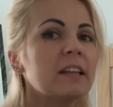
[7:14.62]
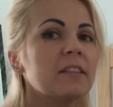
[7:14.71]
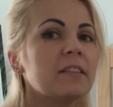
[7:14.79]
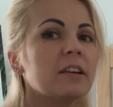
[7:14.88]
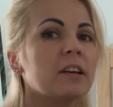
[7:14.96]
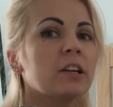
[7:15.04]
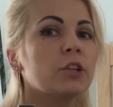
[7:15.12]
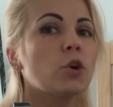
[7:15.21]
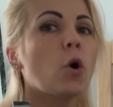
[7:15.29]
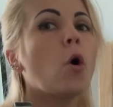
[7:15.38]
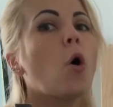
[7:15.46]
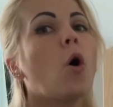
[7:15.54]

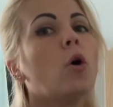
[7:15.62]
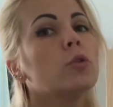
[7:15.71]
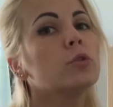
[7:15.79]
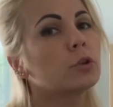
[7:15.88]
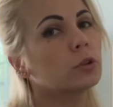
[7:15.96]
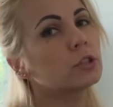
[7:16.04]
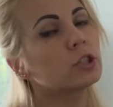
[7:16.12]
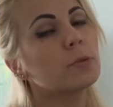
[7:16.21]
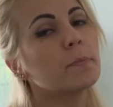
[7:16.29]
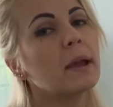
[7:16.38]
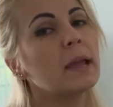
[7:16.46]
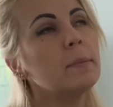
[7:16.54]
your whole note. So
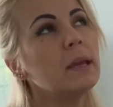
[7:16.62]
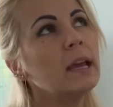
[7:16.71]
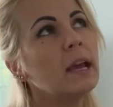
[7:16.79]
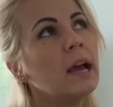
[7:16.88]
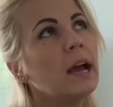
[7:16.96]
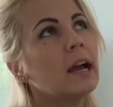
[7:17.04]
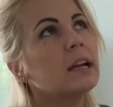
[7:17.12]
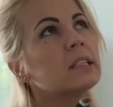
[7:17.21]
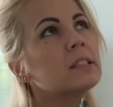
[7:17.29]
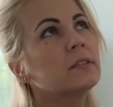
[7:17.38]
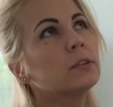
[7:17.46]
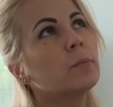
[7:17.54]
maybe
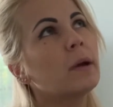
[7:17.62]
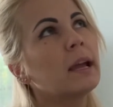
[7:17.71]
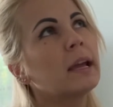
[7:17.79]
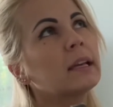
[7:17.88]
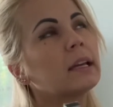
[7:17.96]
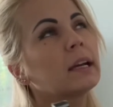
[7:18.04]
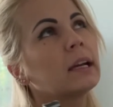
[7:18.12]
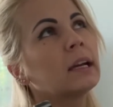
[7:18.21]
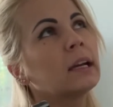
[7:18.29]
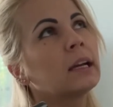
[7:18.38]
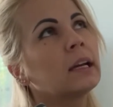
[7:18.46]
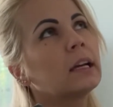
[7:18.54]
it will make
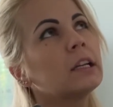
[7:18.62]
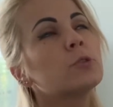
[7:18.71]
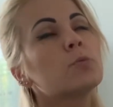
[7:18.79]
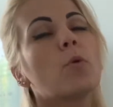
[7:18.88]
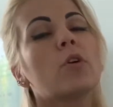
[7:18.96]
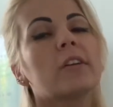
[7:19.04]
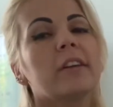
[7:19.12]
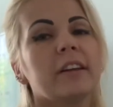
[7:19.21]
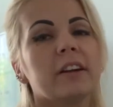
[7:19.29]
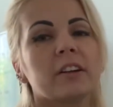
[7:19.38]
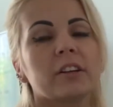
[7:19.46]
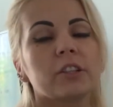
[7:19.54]
it more
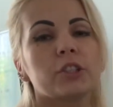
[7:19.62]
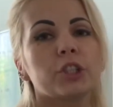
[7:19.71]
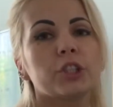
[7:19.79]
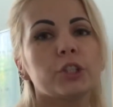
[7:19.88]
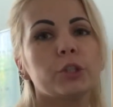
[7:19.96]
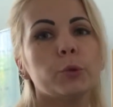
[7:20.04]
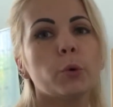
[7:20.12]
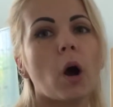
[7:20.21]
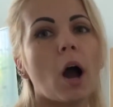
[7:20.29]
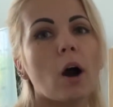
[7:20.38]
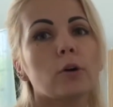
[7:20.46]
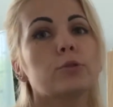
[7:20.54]
clear to you
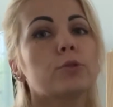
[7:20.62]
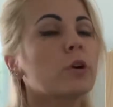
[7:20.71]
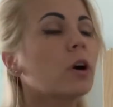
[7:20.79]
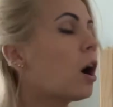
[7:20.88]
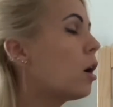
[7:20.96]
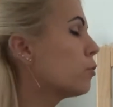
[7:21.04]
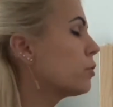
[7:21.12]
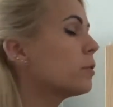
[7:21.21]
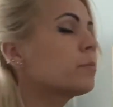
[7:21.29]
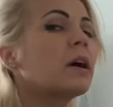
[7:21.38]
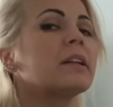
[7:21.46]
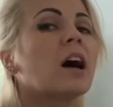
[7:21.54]
how to count
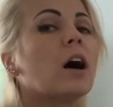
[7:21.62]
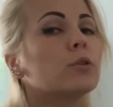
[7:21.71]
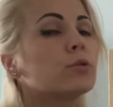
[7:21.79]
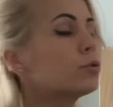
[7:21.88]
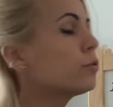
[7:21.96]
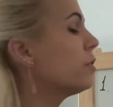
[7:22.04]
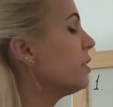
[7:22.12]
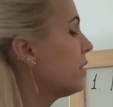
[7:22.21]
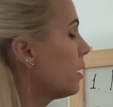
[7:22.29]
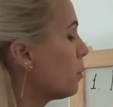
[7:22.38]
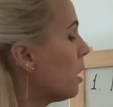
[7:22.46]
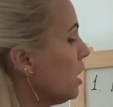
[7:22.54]
them and how to read
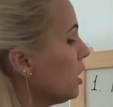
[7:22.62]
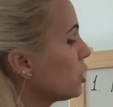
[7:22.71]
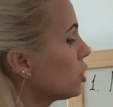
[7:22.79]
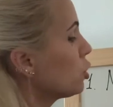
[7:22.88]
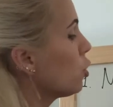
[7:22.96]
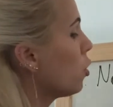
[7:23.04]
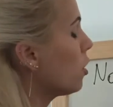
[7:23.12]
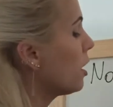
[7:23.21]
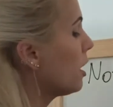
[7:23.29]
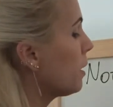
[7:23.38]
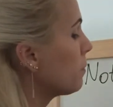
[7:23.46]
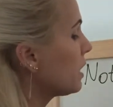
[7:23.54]
them. So
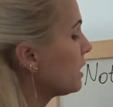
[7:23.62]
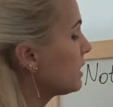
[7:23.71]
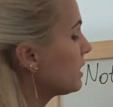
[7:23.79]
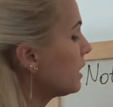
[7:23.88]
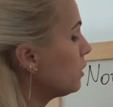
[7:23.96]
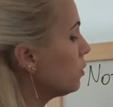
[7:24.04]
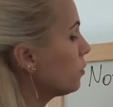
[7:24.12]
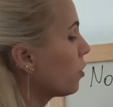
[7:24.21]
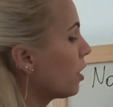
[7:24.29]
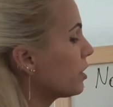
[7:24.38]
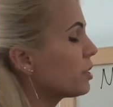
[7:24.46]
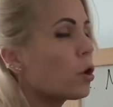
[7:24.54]
instead of
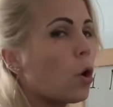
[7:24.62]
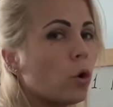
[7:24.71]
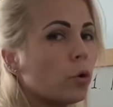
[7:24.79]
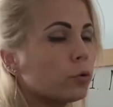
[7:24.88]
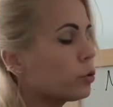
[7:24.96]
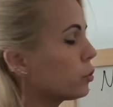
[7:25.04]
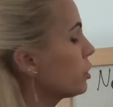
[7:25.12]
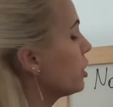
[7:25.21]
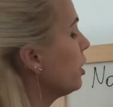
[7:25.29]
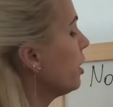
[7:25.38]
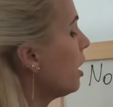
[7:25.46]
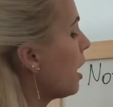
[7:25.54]
writing whole note
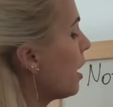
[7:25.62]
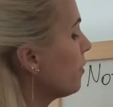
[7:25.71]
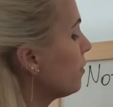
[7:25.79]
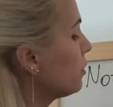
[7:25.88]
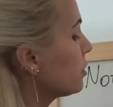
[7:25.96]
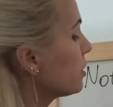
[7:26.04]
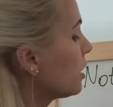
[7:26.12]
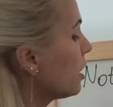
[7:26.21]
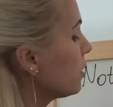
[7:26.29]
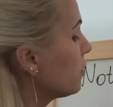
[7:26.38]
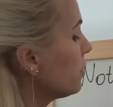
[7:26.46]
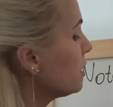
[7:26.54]
here, I will
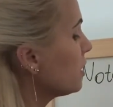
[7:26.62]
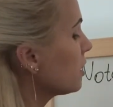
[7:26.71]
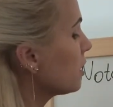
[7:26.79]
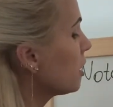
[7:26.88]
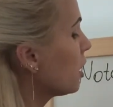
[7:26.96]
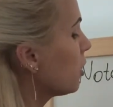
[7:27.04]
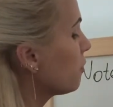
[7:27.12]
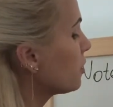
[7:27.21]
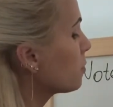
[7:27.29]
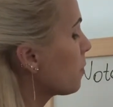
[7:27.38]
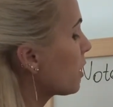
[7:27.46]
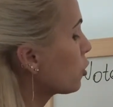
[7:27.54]
start with
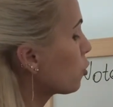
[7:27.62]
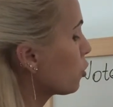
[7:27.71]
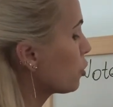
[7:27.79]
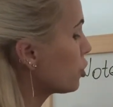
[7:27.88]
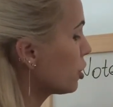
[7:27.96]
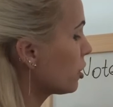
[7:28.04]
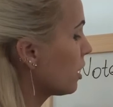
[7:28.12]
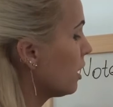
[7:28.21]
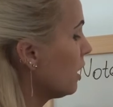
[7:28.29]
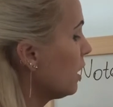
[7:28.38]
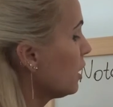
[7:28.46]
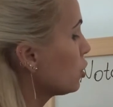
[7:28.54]
my crochet.
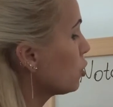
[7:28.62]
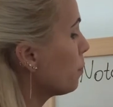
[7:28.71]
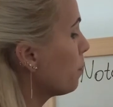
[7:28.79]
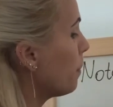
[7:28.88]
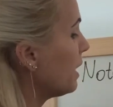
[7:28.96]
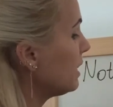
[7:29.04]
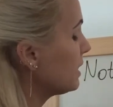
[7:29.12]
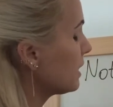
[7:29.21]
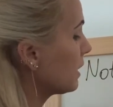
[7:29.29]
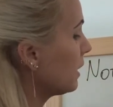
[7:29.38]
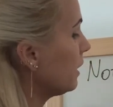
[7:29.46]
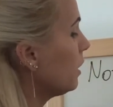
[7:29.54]
So
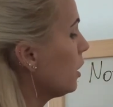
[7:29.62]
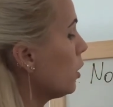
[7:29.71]
basically